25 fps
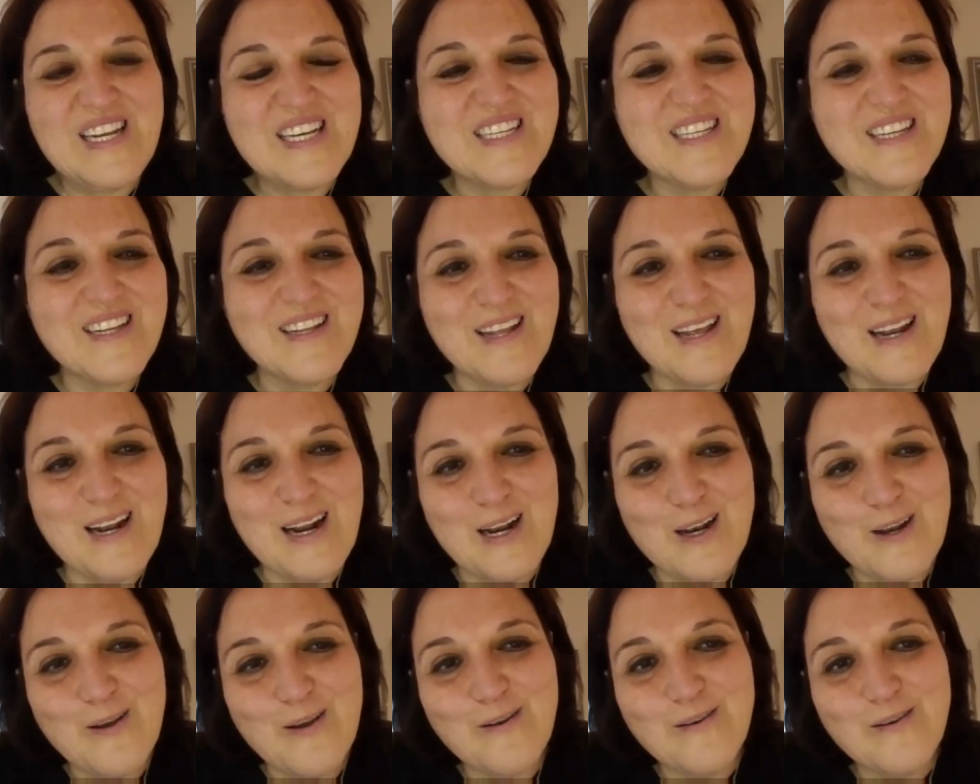lesson that
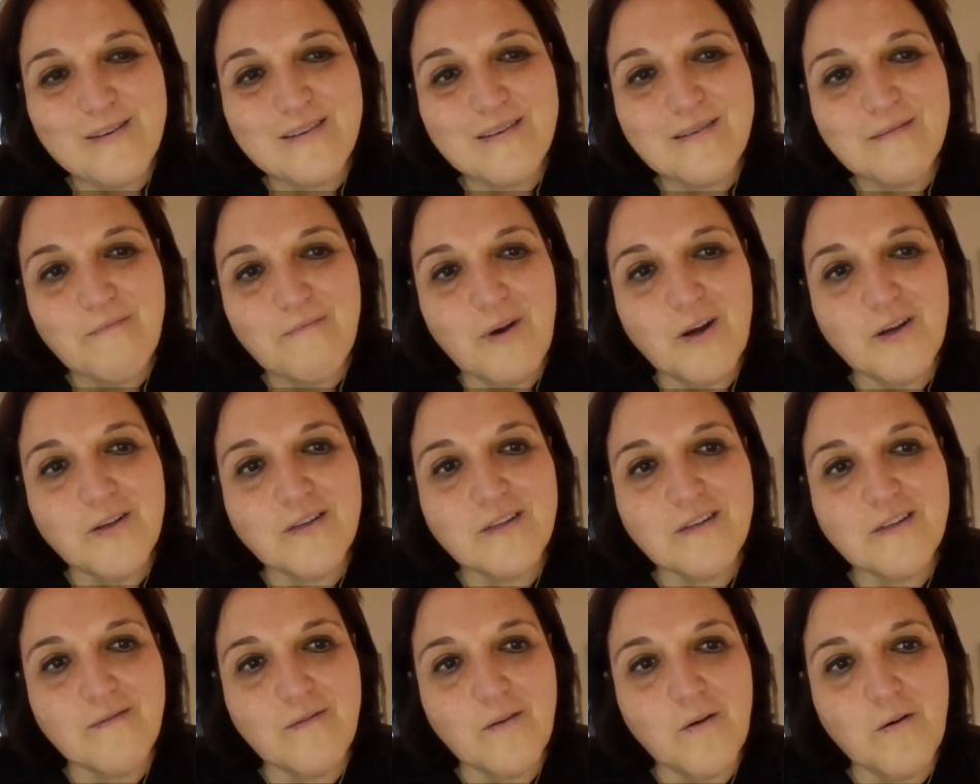I learned
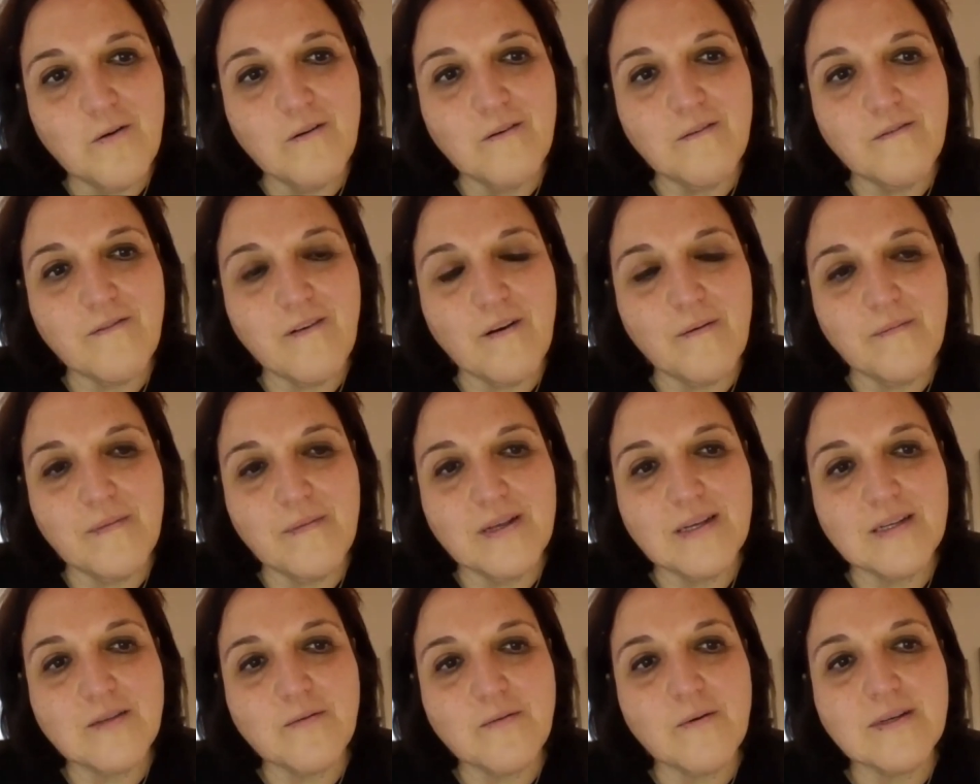most of all from
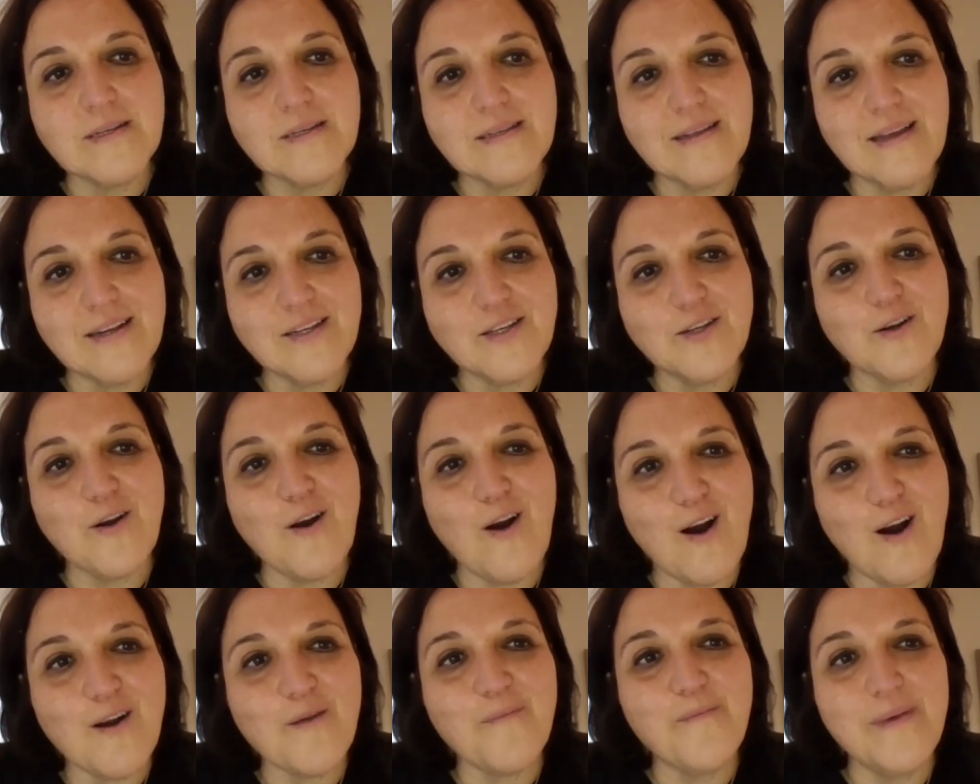this was that you
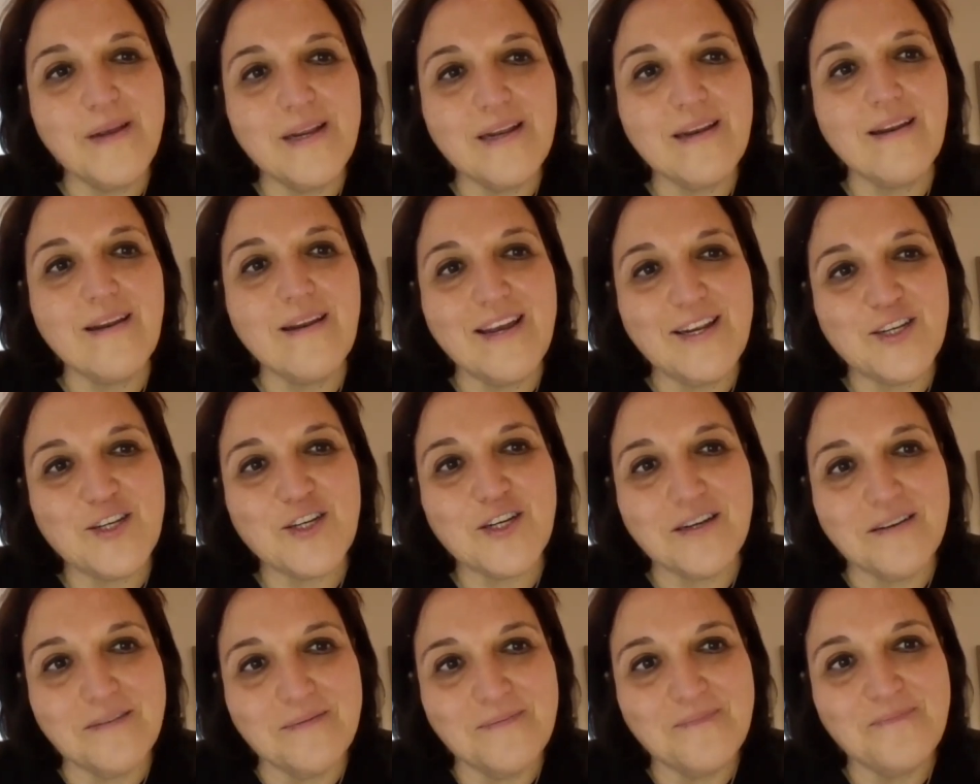can't beat
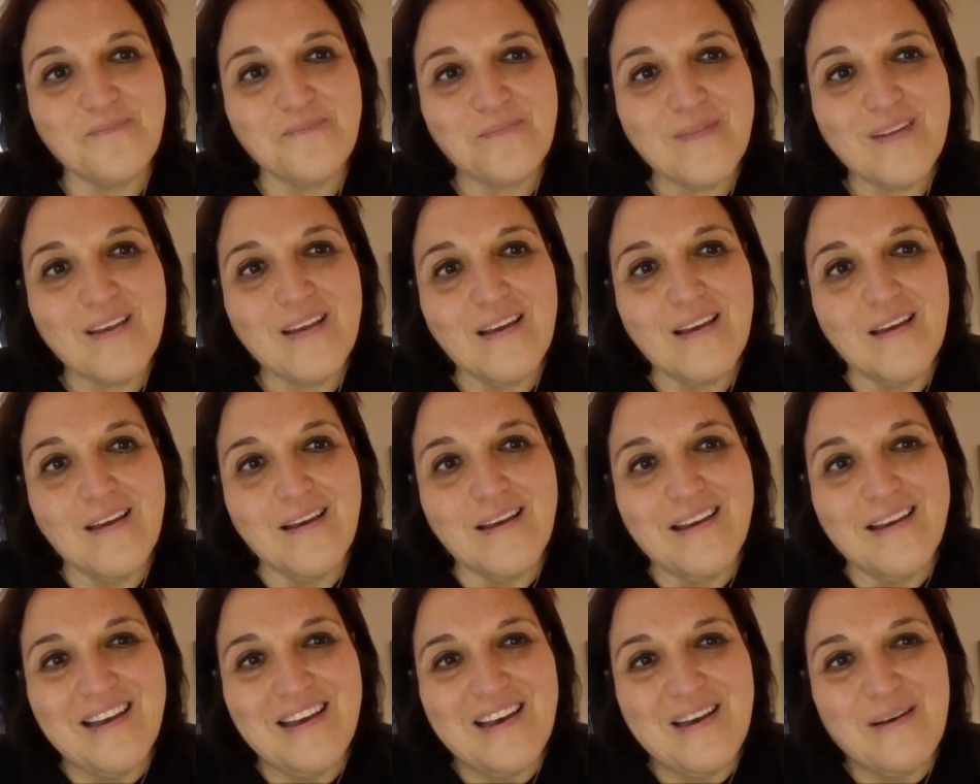nature.
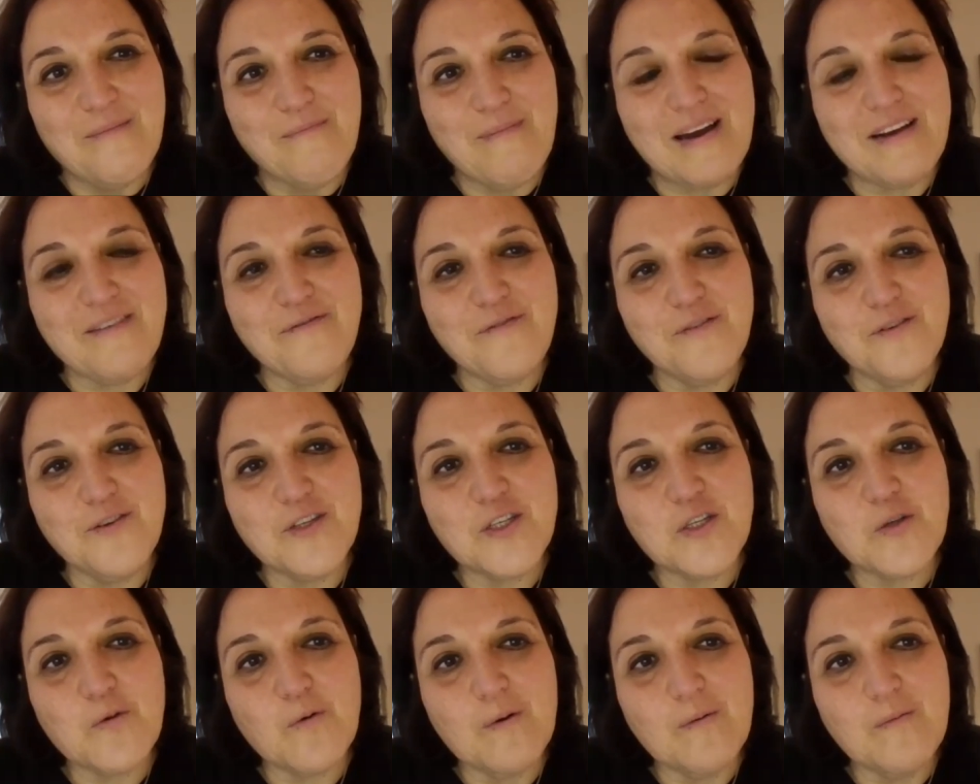My
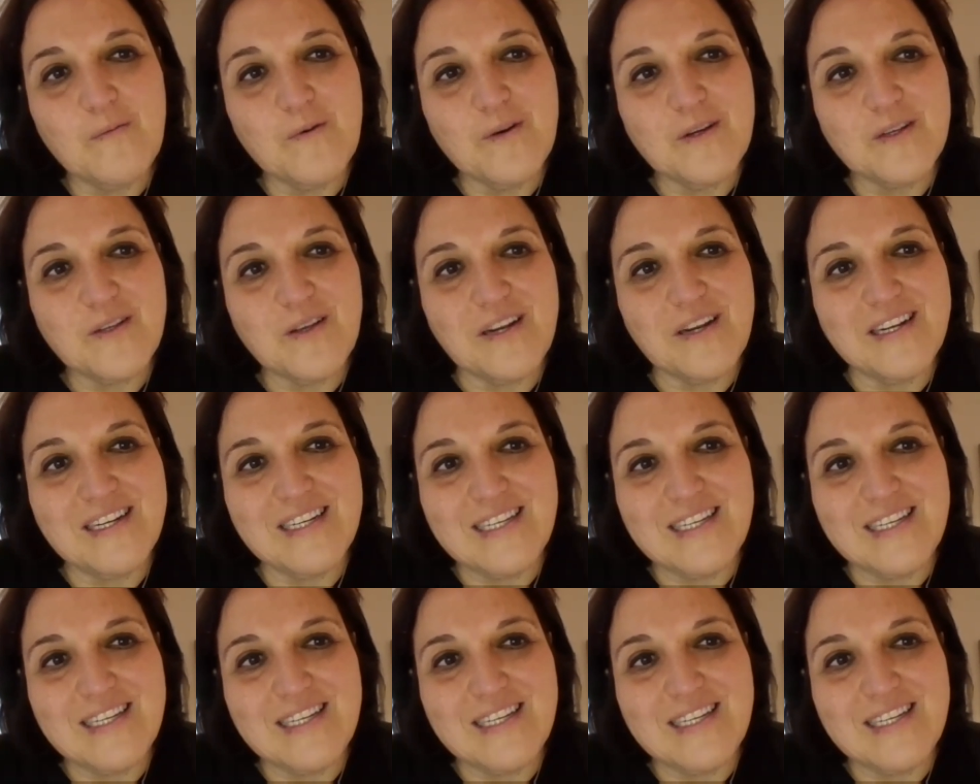first swim was on a